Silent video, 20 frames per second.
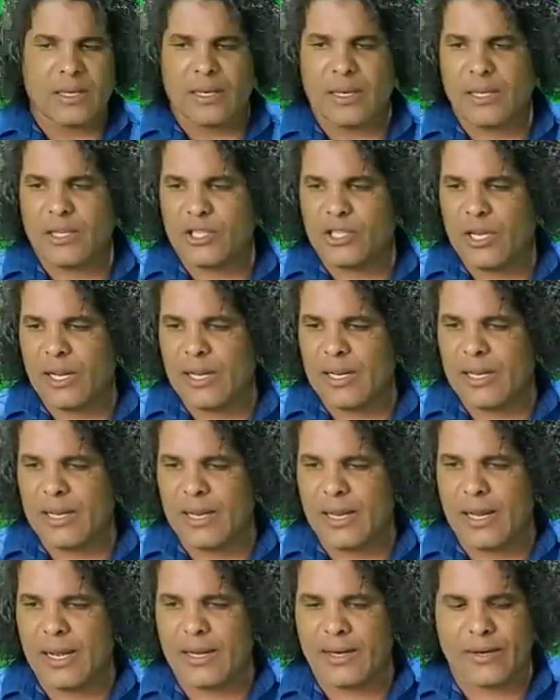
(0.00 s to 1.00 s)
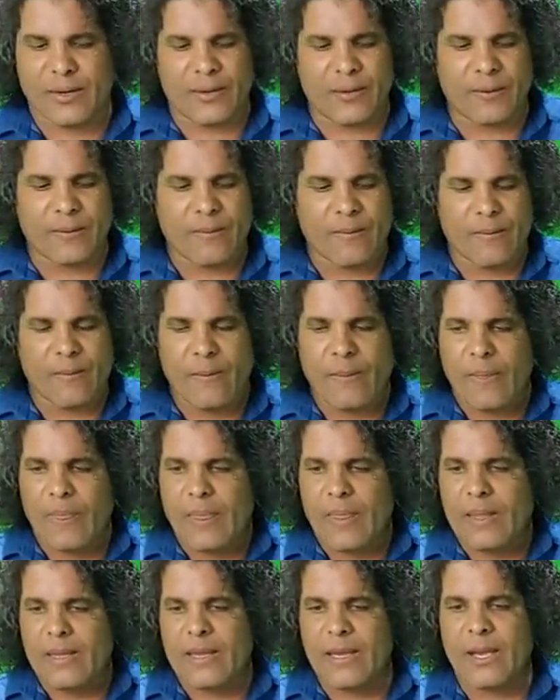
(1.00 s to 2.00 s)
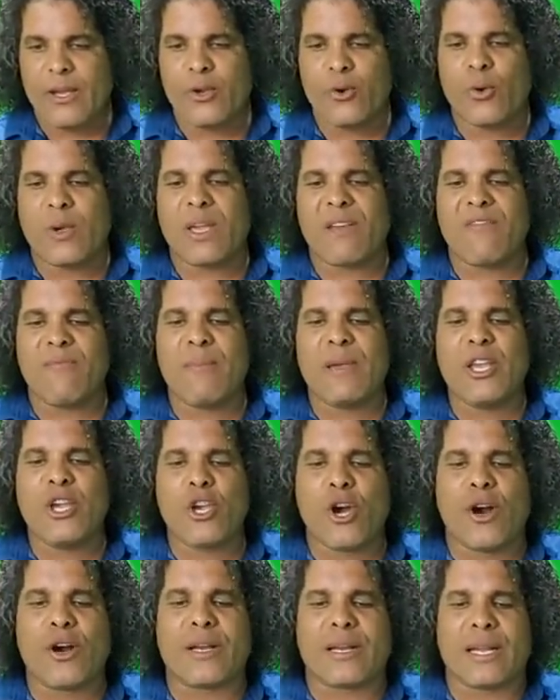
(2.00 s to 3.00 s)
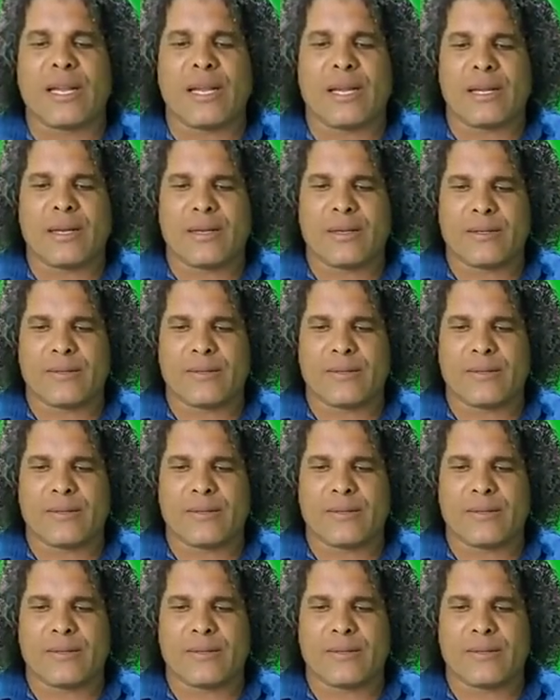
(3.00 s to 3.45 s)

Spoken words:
Little child get knocked down. Yeah, you give me your take.